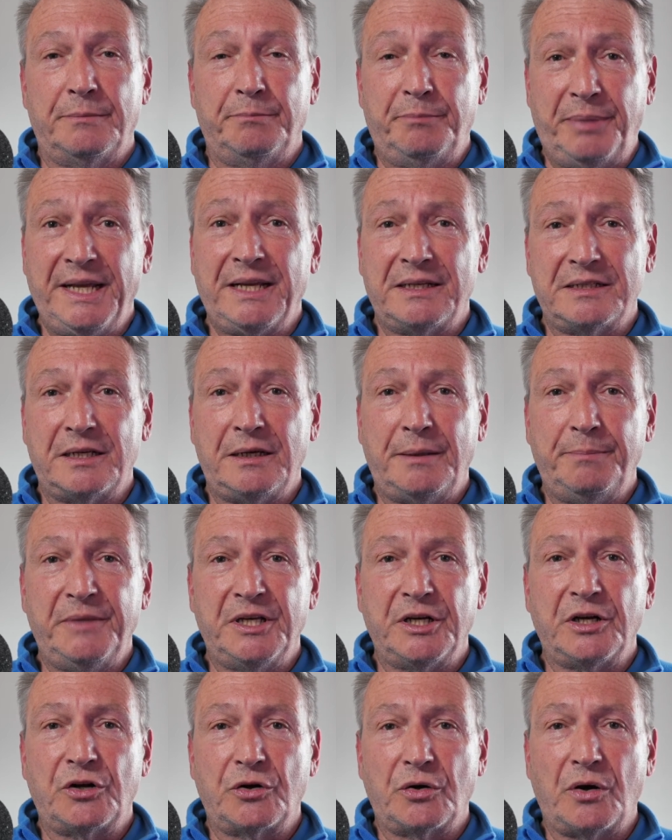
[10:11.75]
picks up
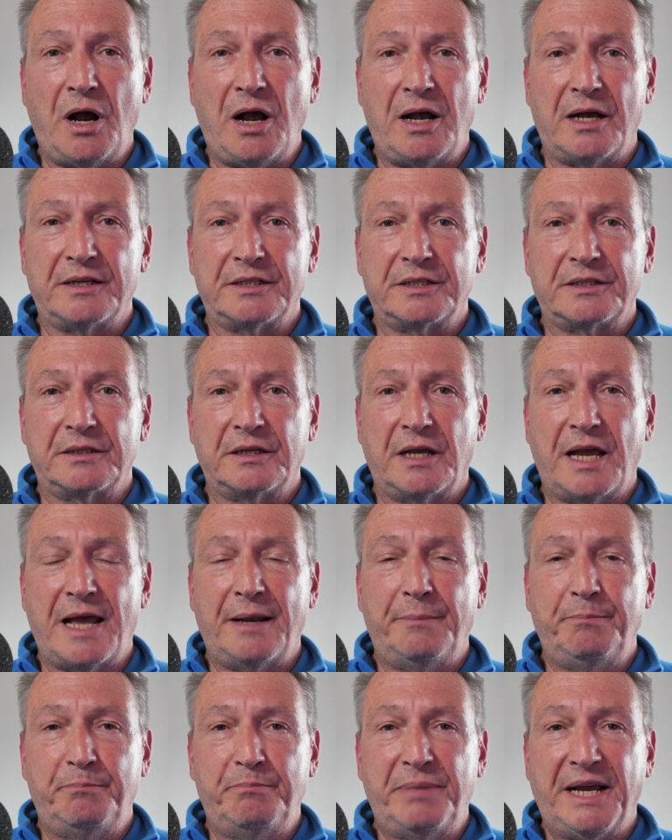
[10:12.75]
their cross
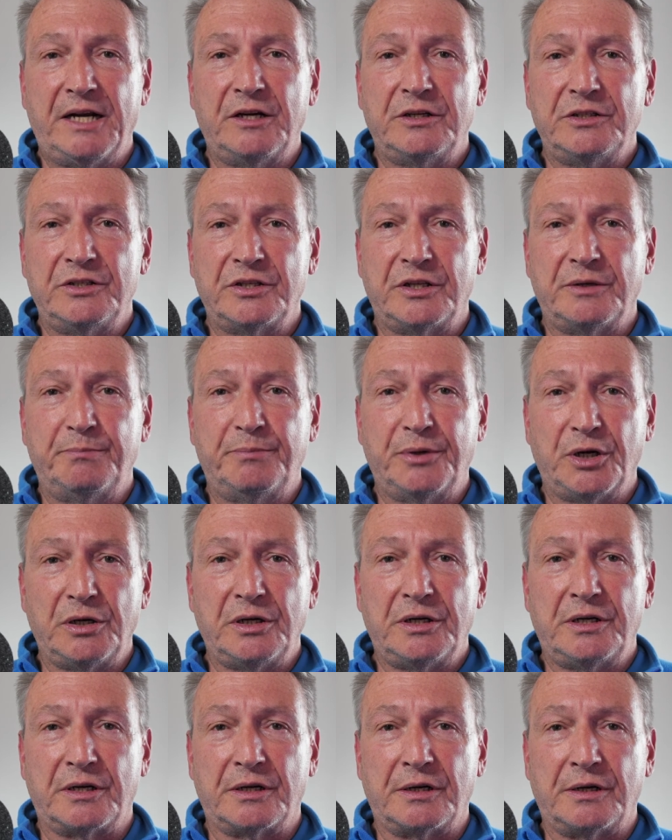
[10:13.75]
and bears the
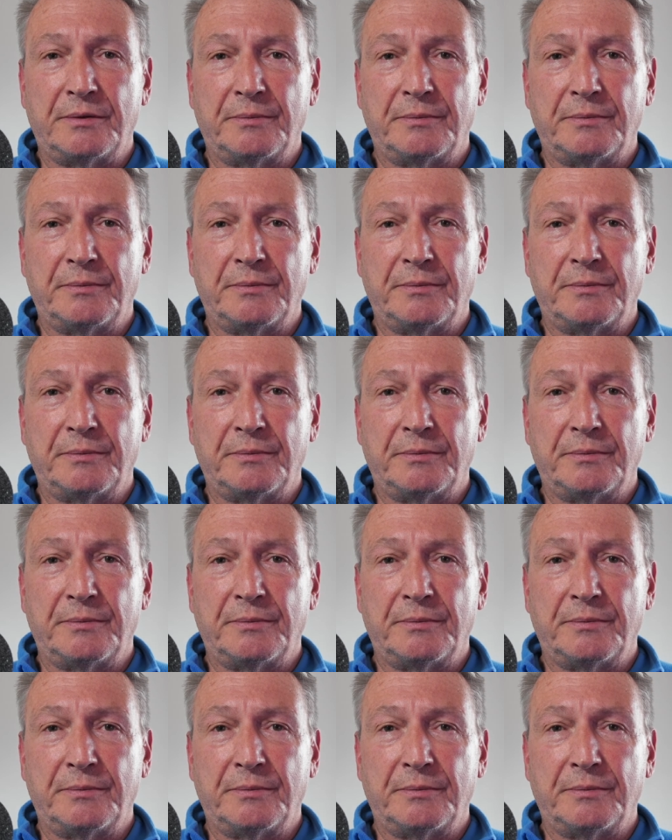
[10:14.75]
burden